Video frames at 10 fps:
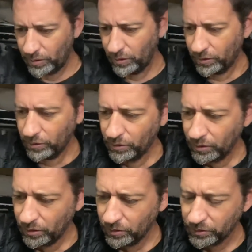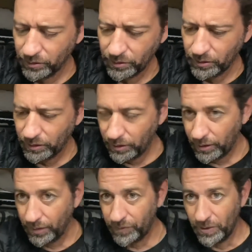A good little
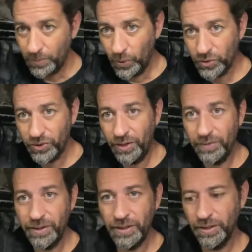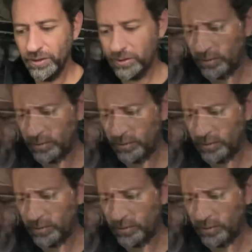hefty portion of it here.